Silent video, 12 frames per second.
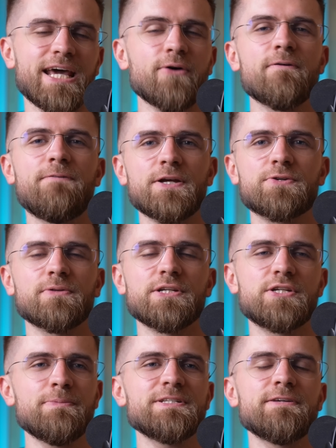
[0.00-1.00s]
now officially,
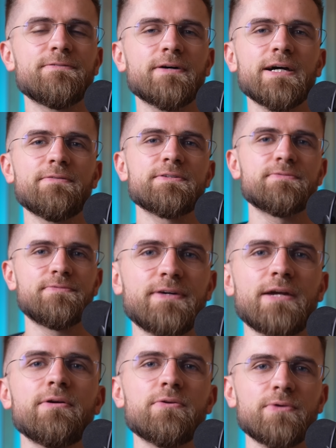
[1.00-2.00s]
GPT-5 is
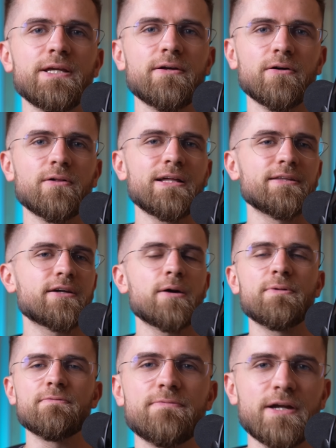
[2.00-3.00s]
very real and
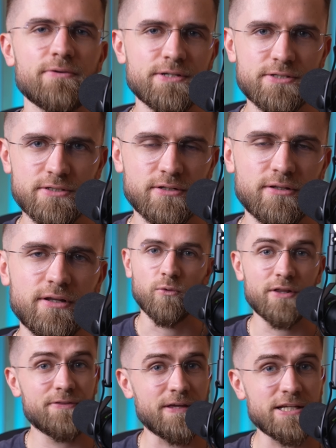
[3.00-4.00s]
coming very soon.
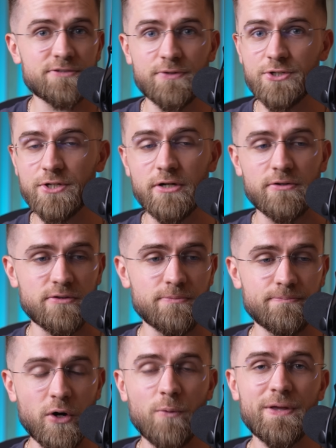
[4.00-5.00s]
One thing's for sure, the
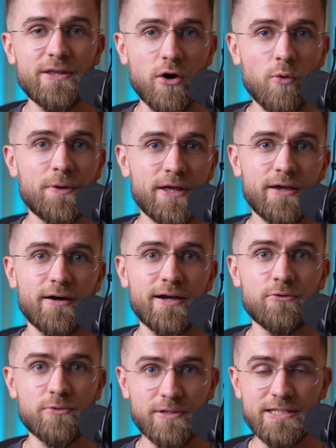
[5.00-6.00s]
moment
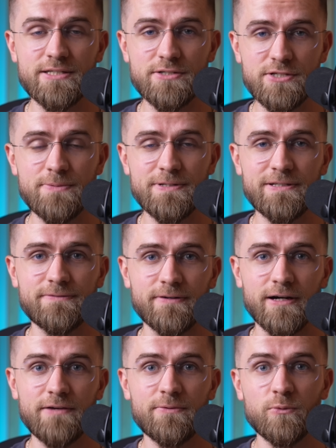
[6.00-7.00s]
OpenAI releases
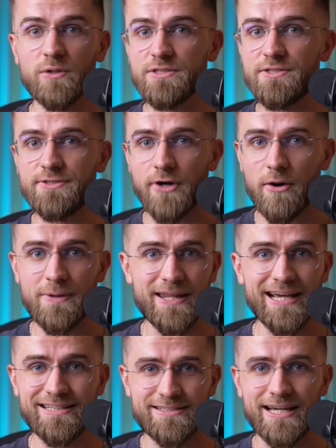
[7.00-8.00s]
GPT-5, it will
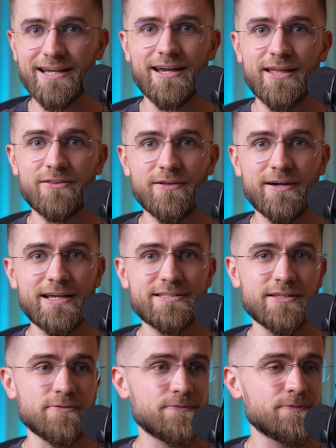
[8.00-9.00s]
dominate tech
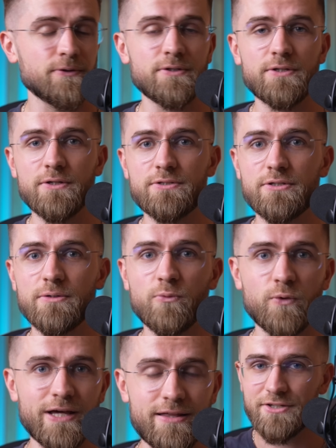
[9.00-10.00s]
headlines and flood YouTube
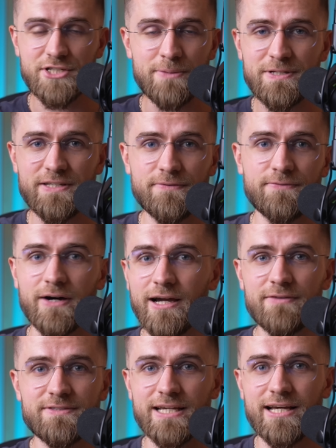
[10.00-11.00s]
with
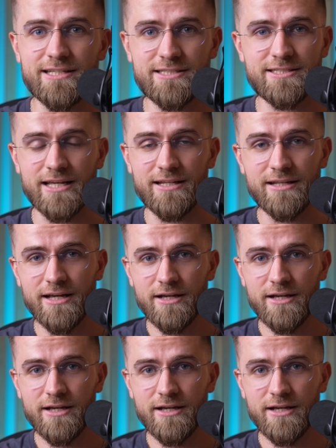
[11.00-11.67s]
GPT-5 tests and